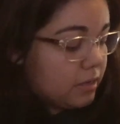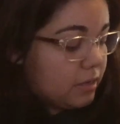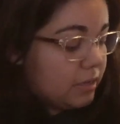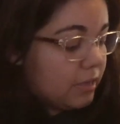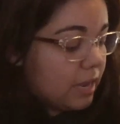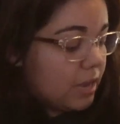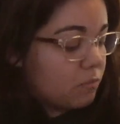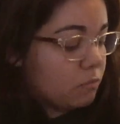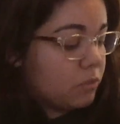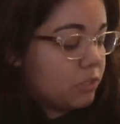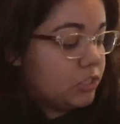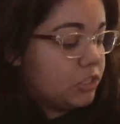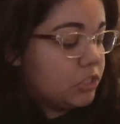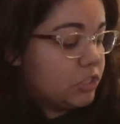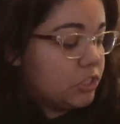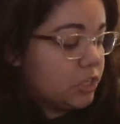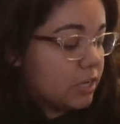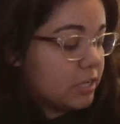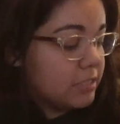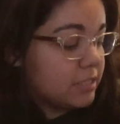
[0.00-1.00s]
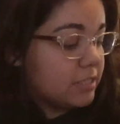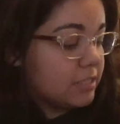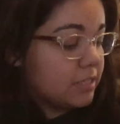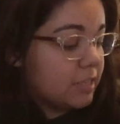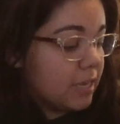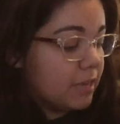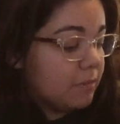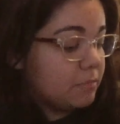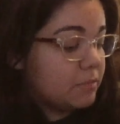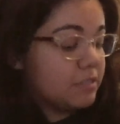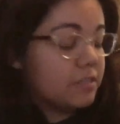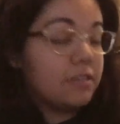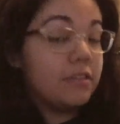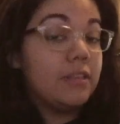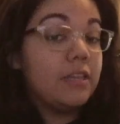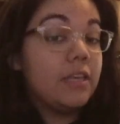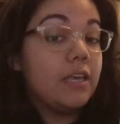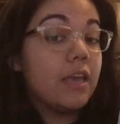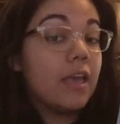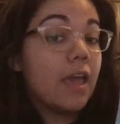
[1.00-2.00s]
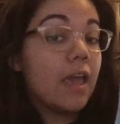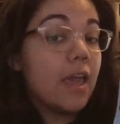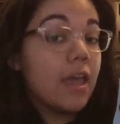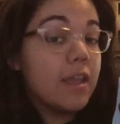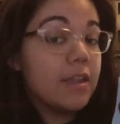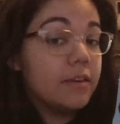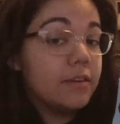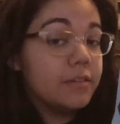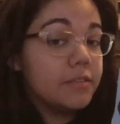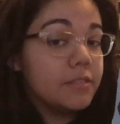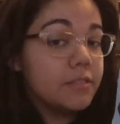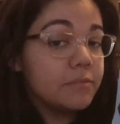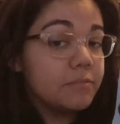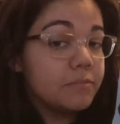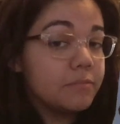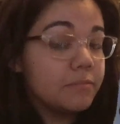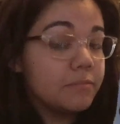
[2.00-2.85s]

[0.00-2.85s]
Can we just skip to the end?